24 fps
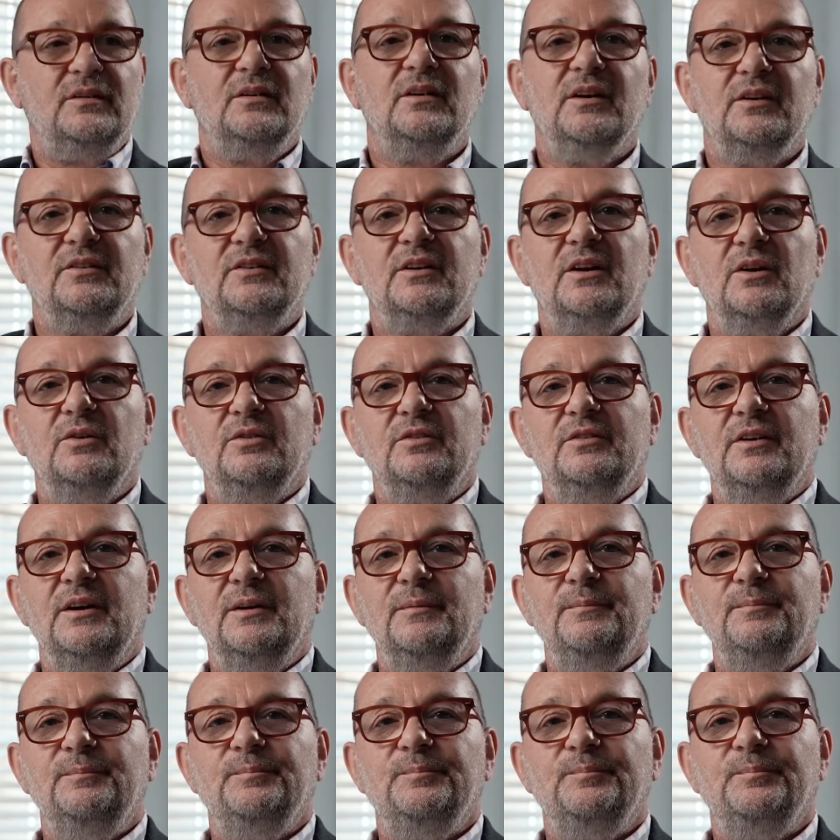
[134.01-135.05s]
as it goes
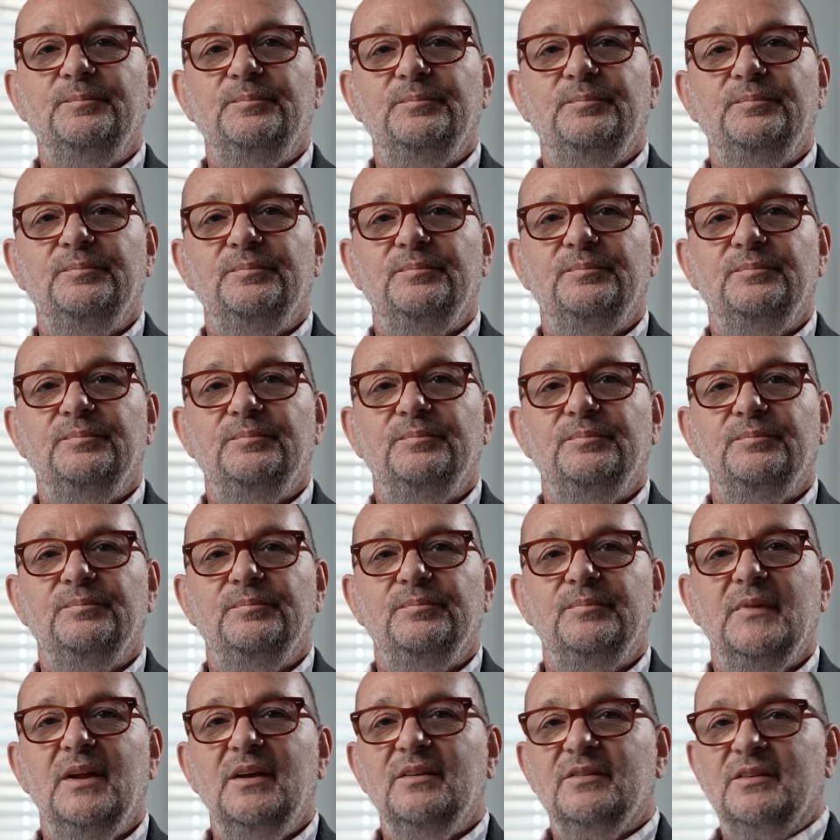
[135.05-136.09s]
down.
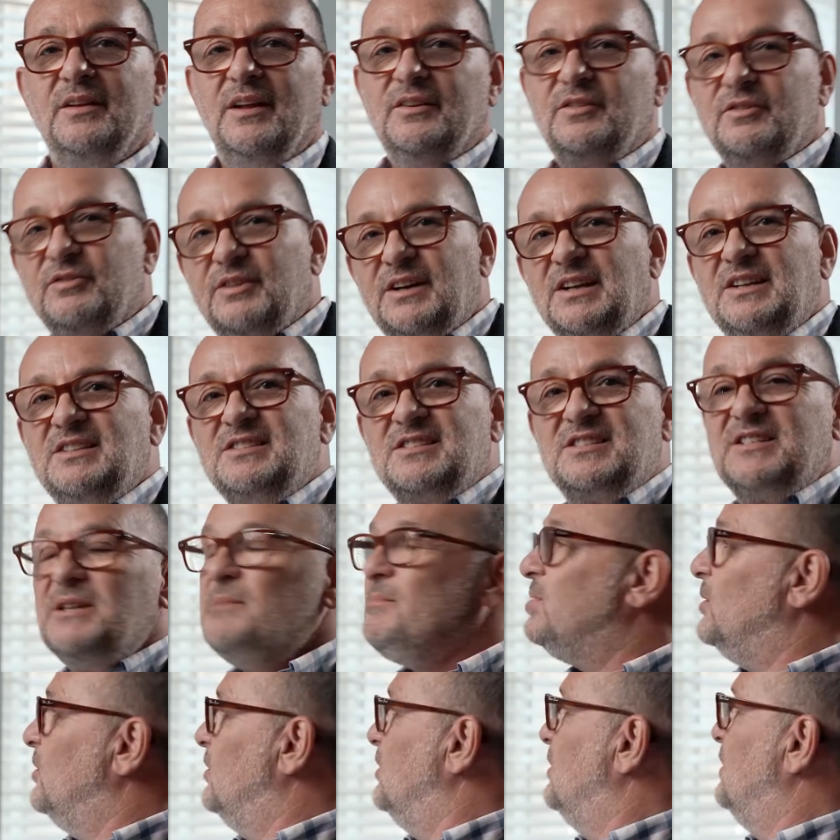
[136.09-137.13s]
So that's a really
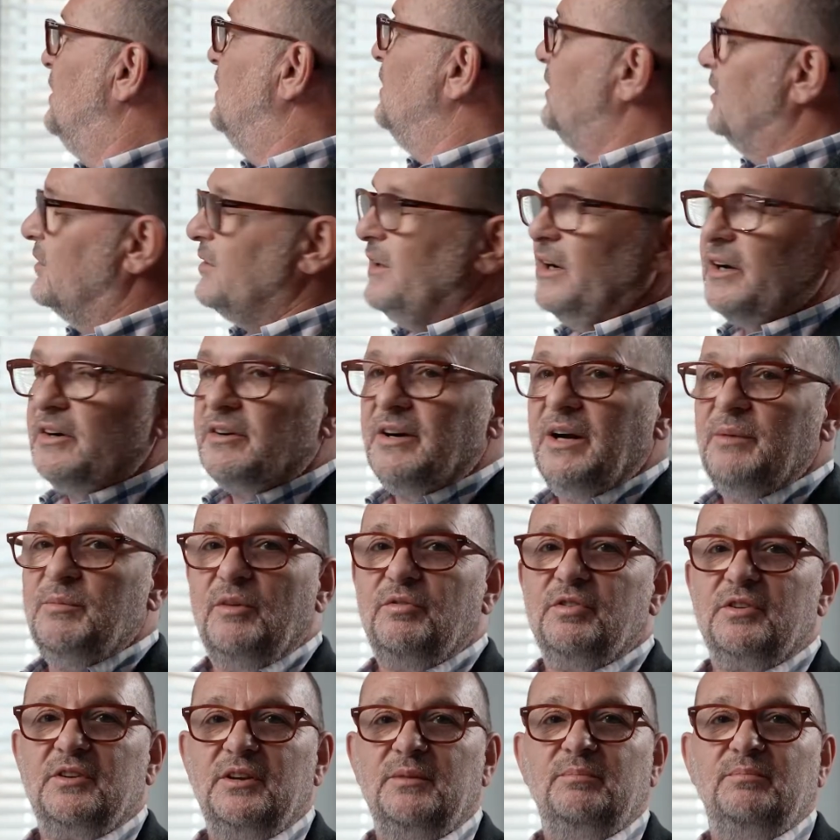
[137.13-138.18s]
simple diagram.
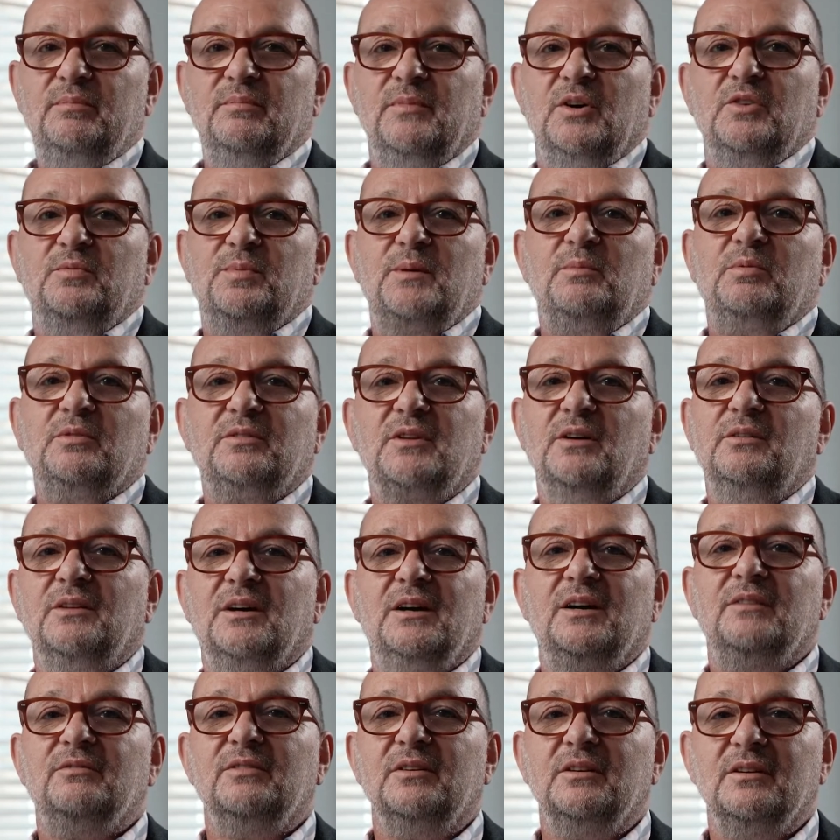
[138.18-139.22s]
Obviously, most people don't
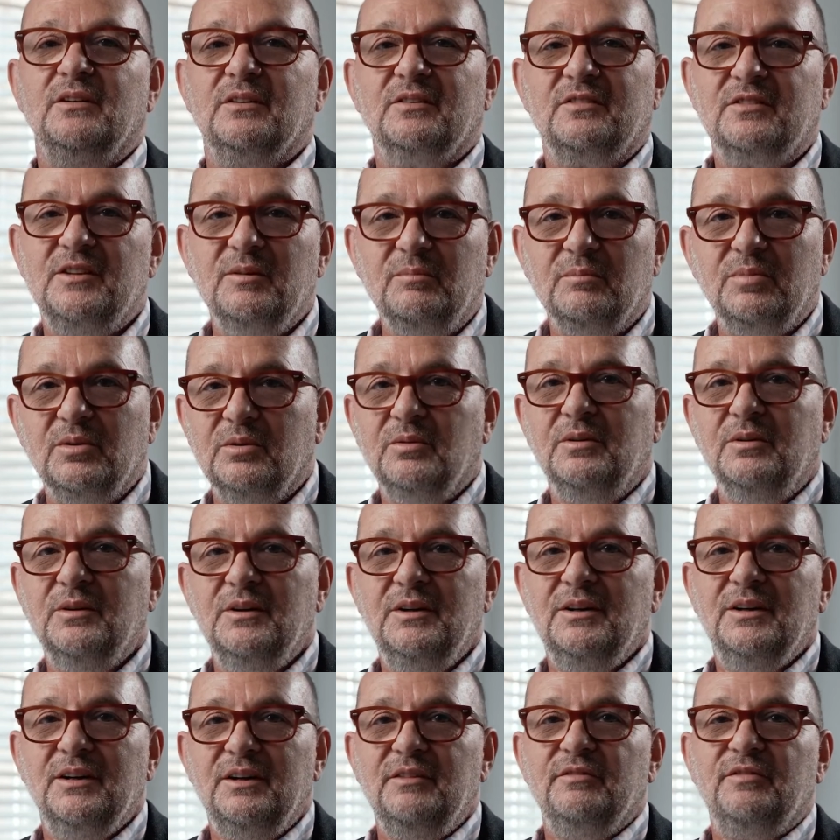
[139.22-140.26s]
have a simple
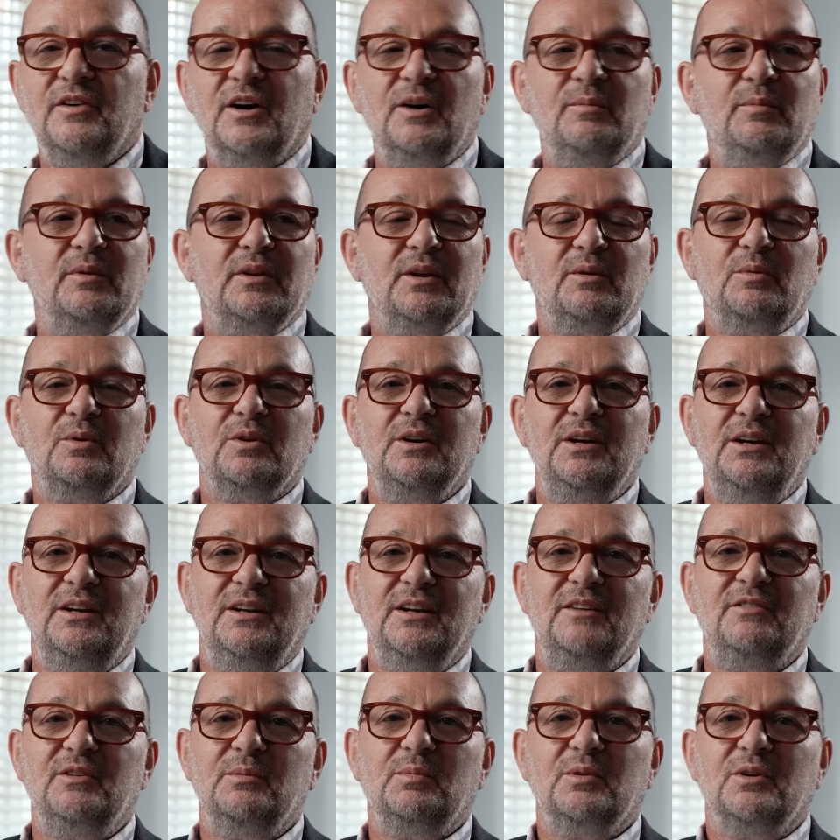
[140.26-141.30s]
environment they want to heat.
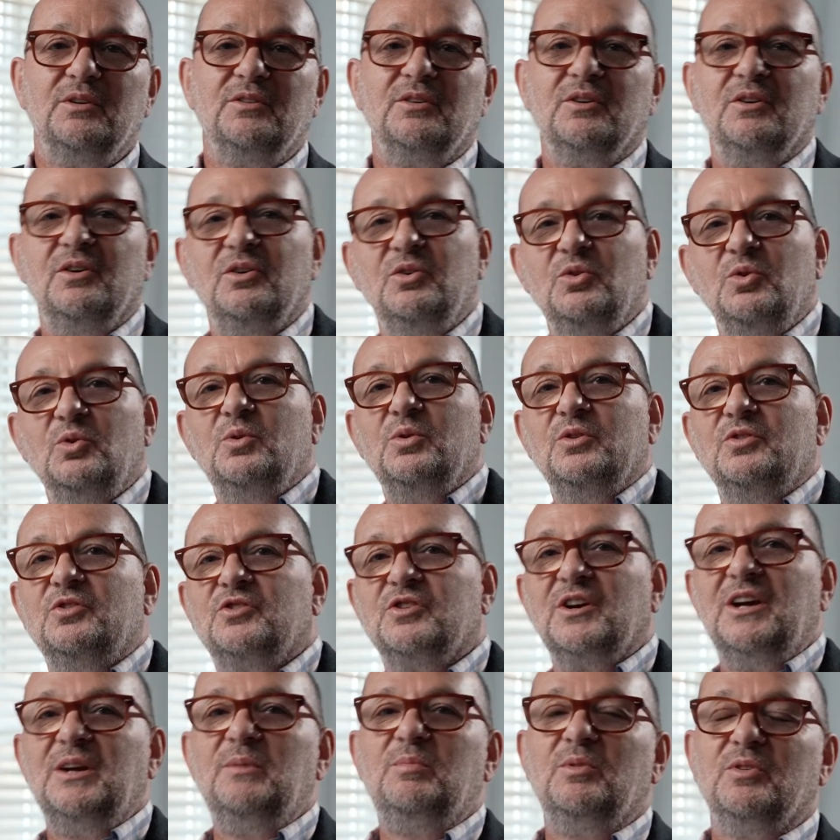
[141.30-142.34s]
Everybody's got an awkward
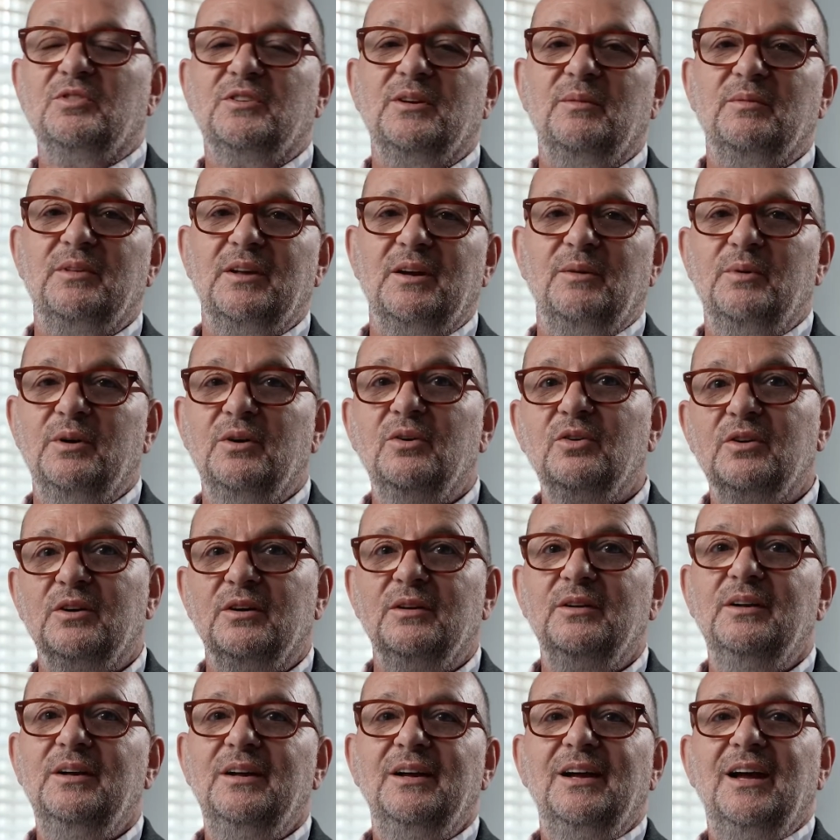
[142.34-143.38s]
shape or something, and we'll look at
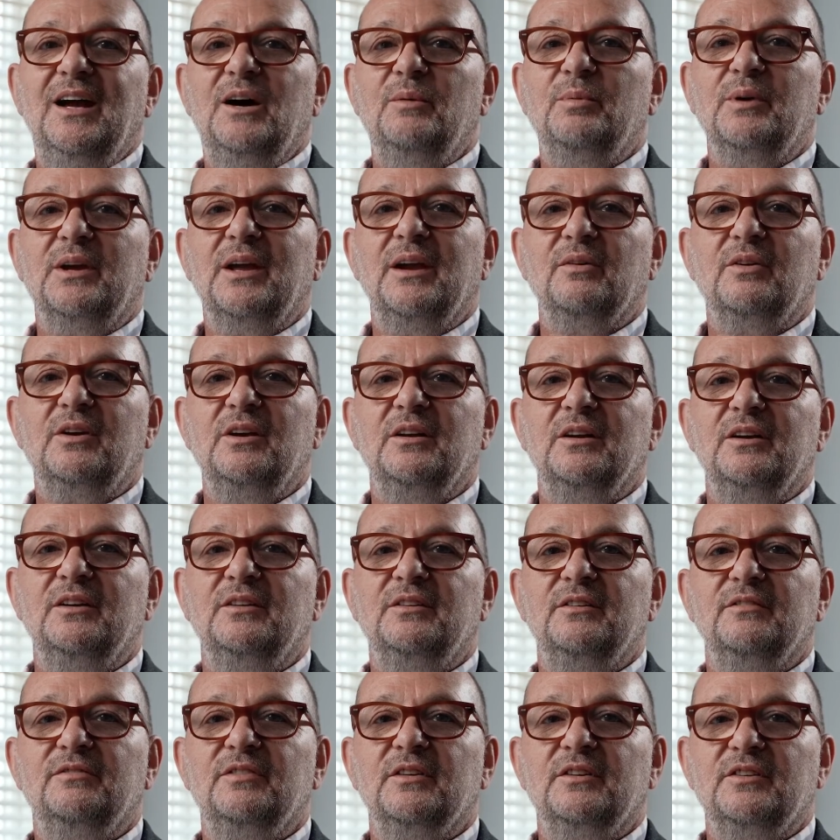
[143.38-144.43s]
how we calculate
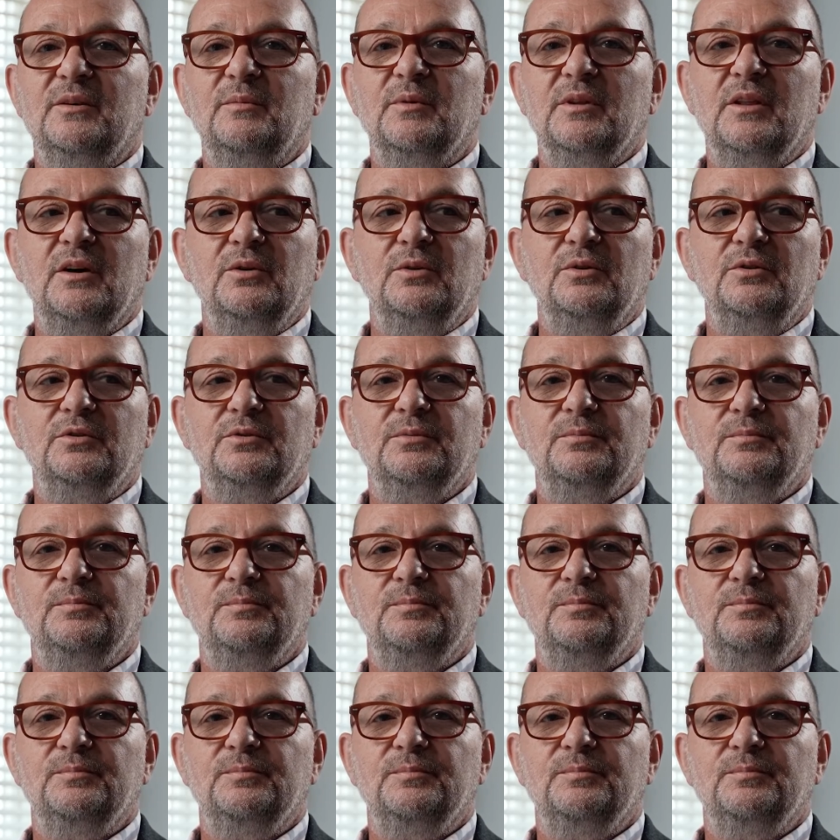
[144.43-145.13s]
it for some of those.